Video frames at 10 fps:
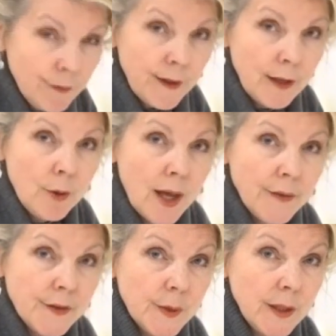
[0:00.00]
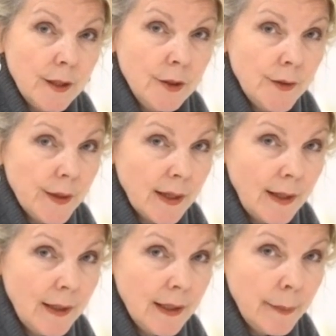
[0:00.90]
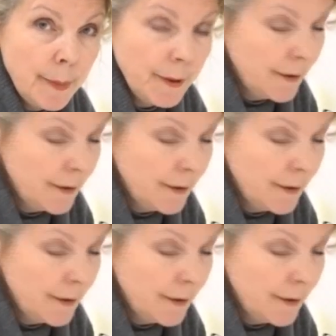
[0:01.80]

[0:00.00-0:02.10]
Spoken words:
forget you have to include the clip.